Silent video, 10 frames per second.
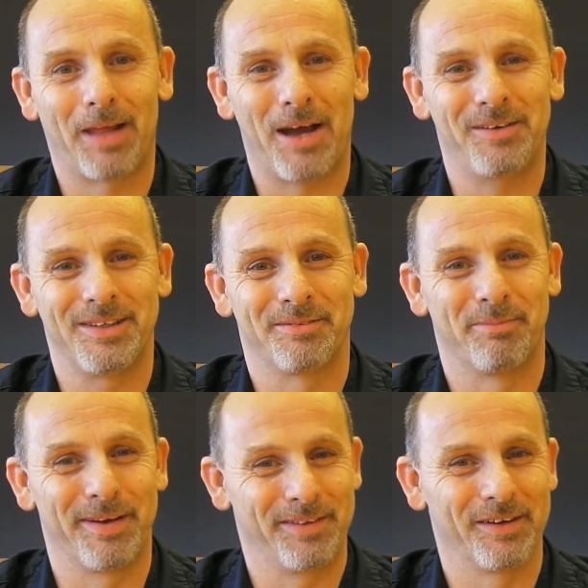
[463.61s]
how he's
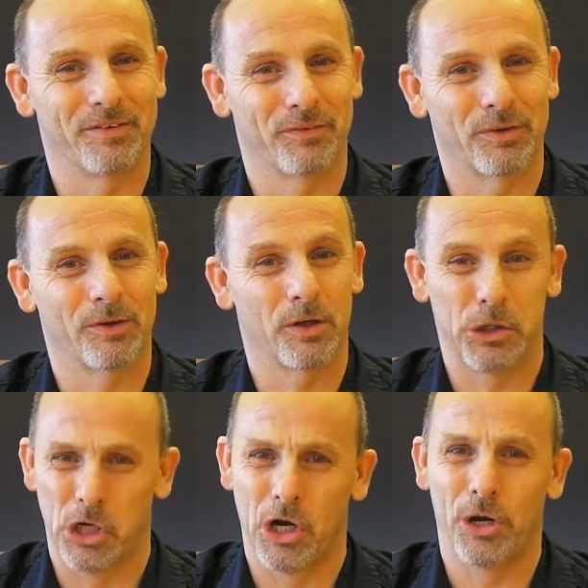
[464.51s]
been there for her
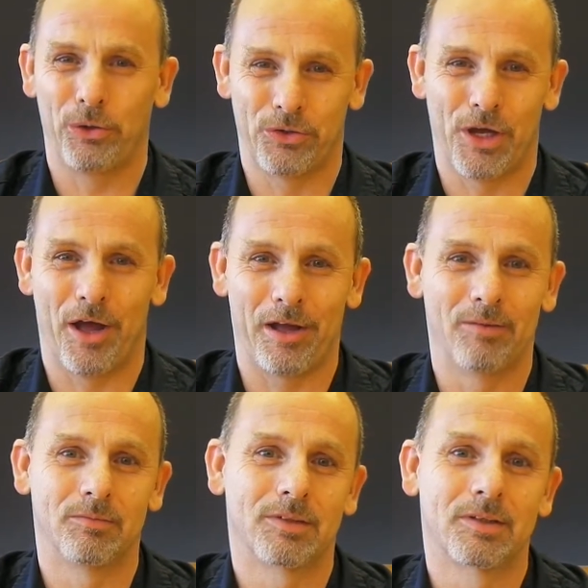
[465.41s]
in the hard
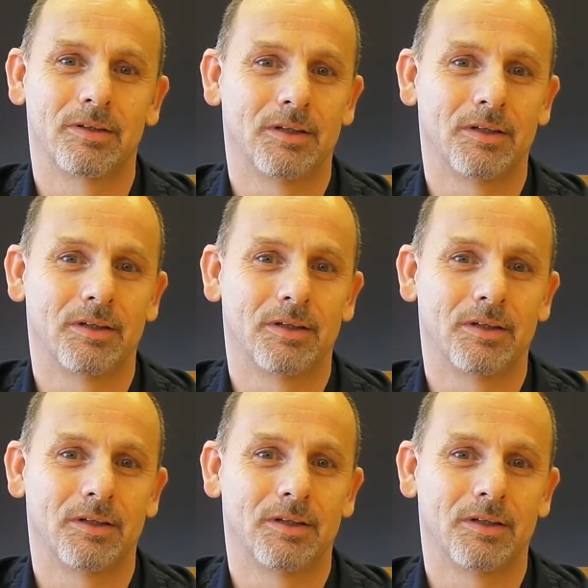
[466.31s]
times,